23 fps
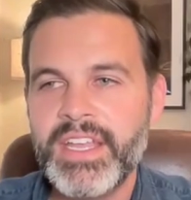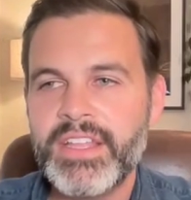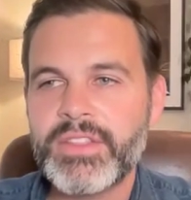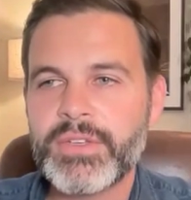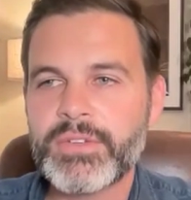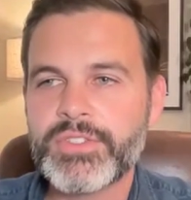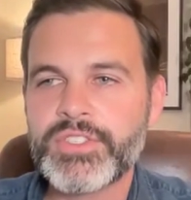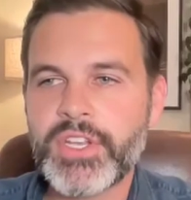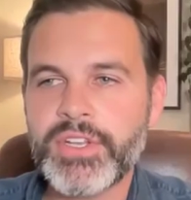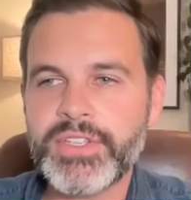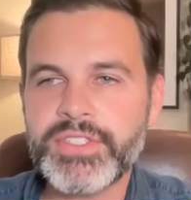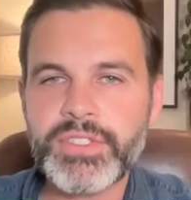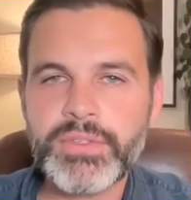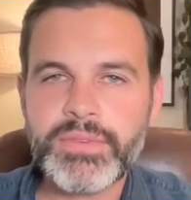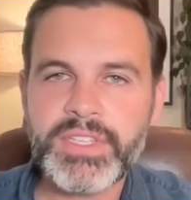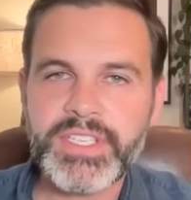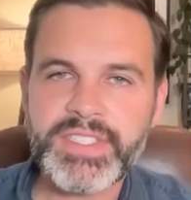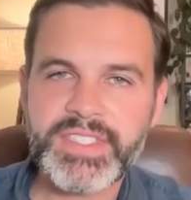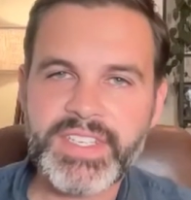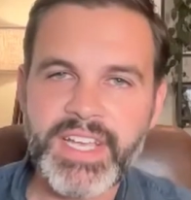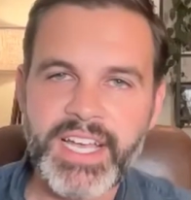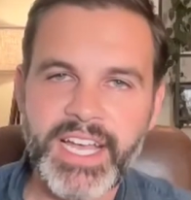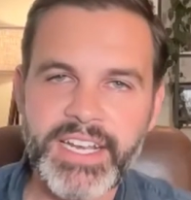There's also
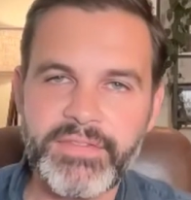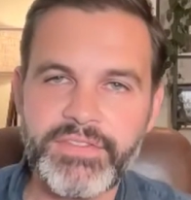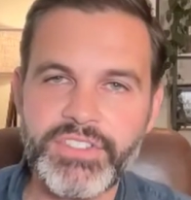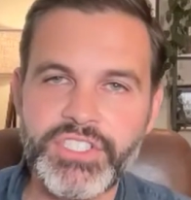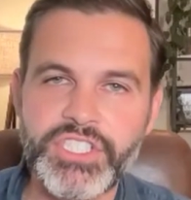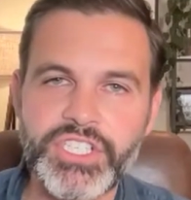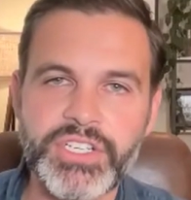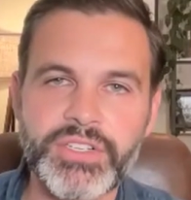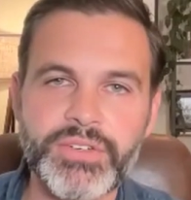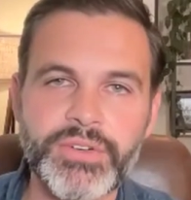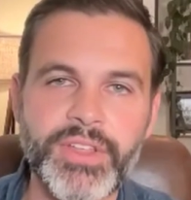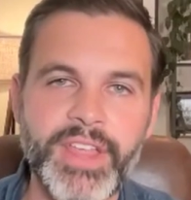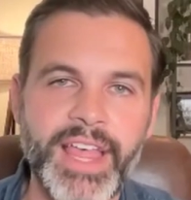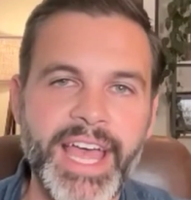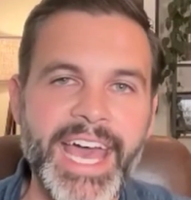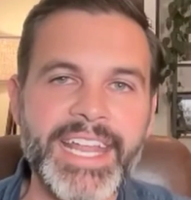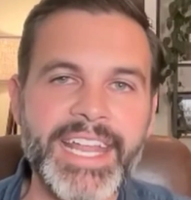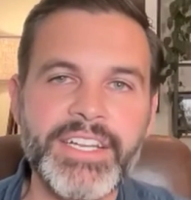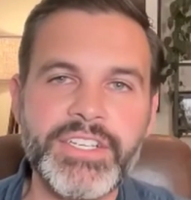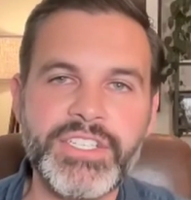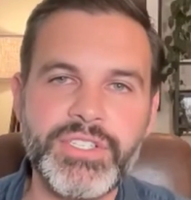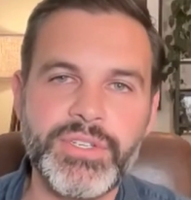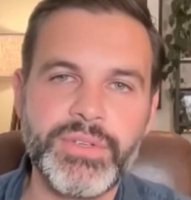this kind of general
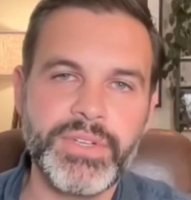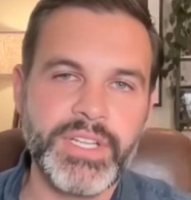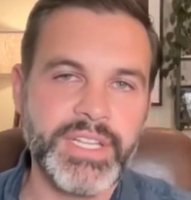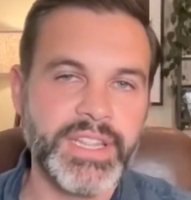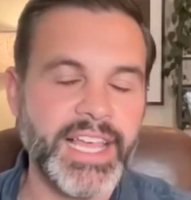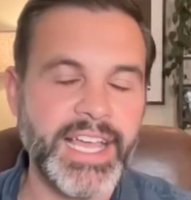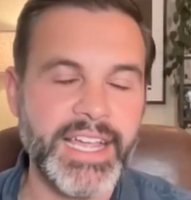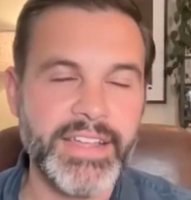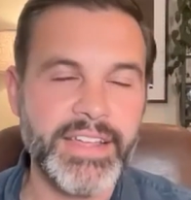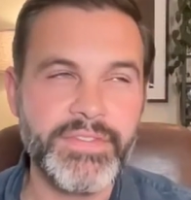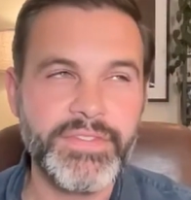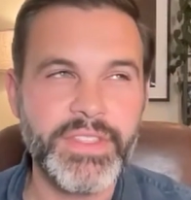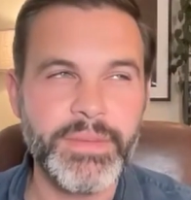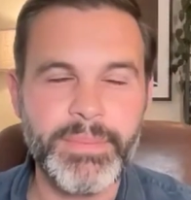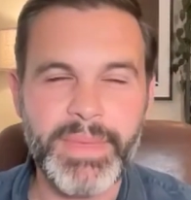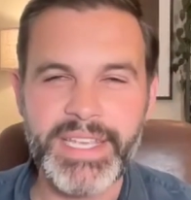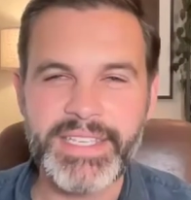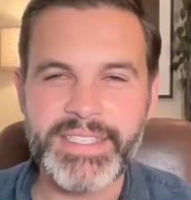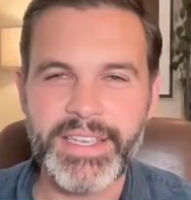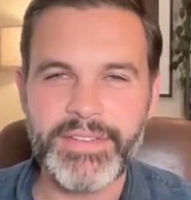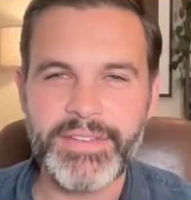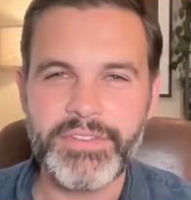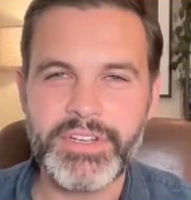attitude in life that
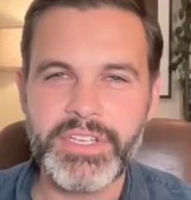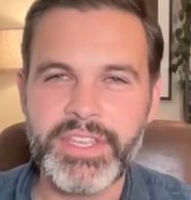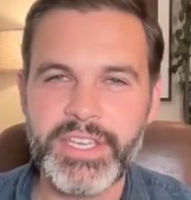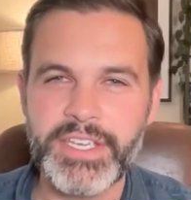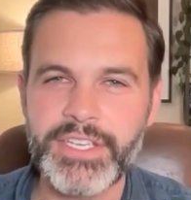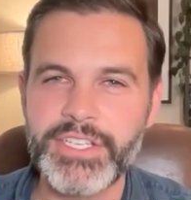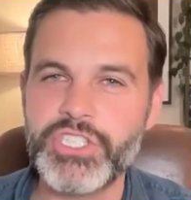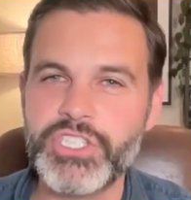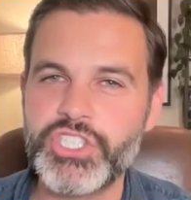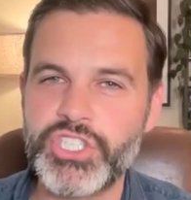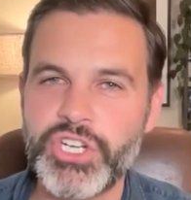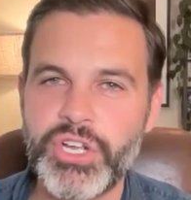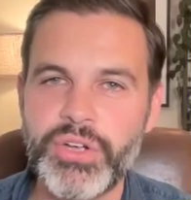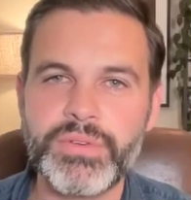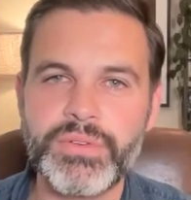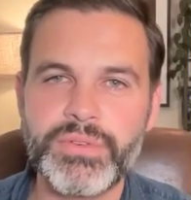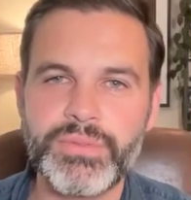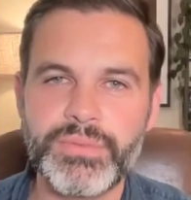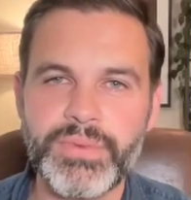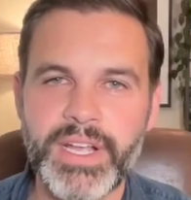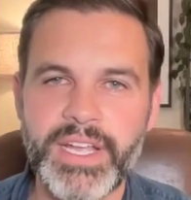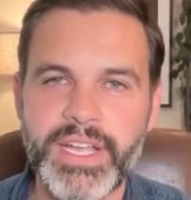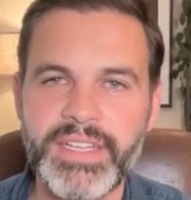makes everything a
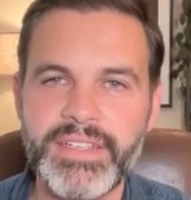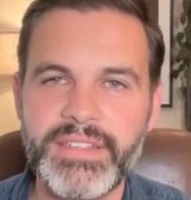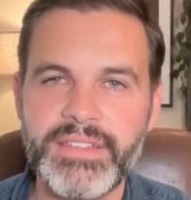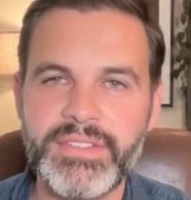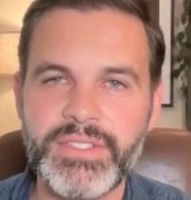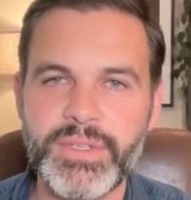joke, right?